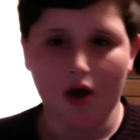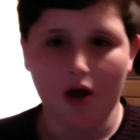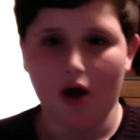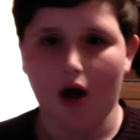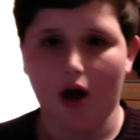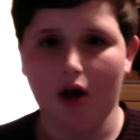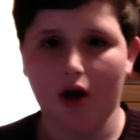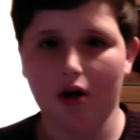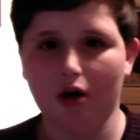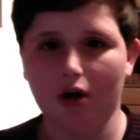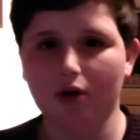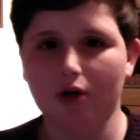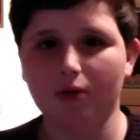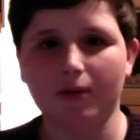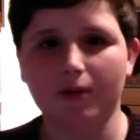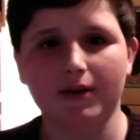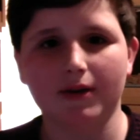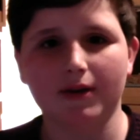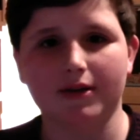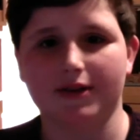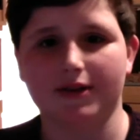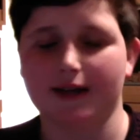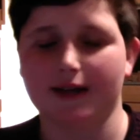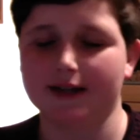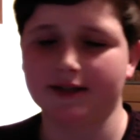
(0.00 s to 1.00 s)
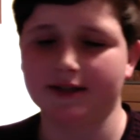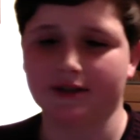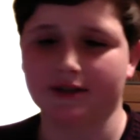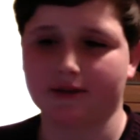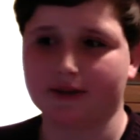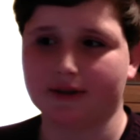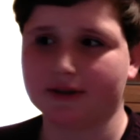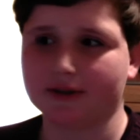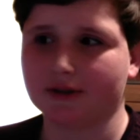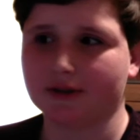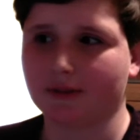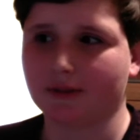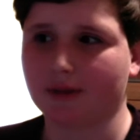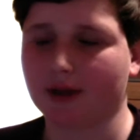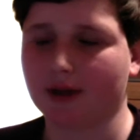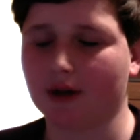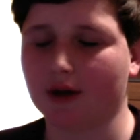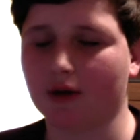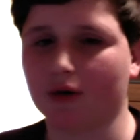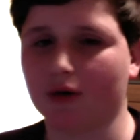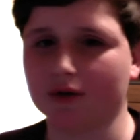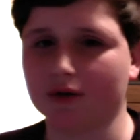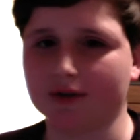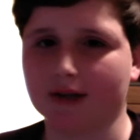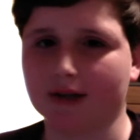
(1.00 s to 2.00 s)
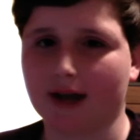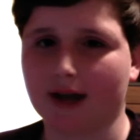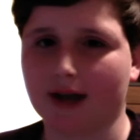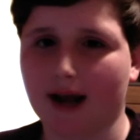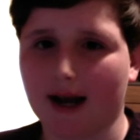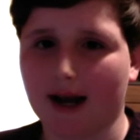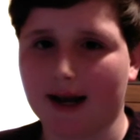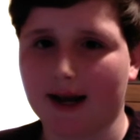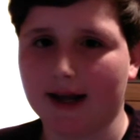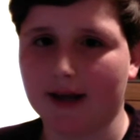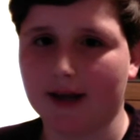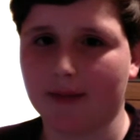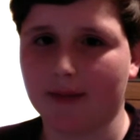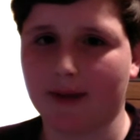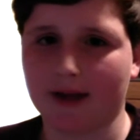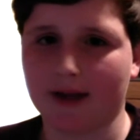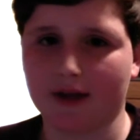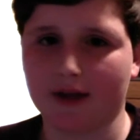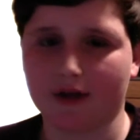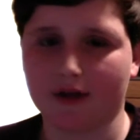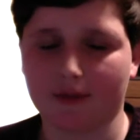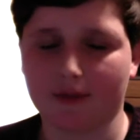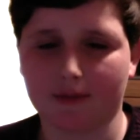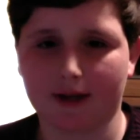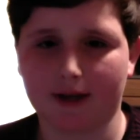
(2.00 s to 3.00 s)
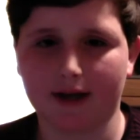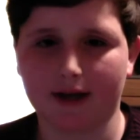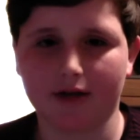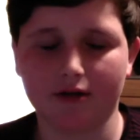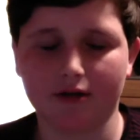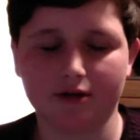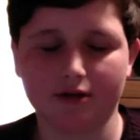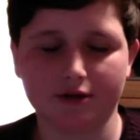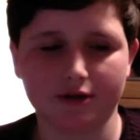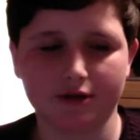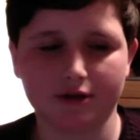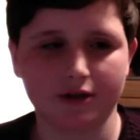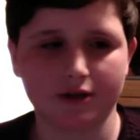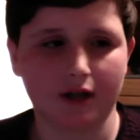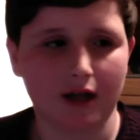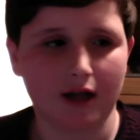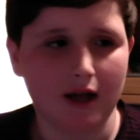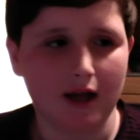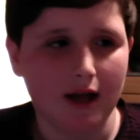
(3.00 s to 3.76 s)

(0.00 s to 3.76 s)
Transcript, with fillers: Along with this, there is something called clickbait thumbnails.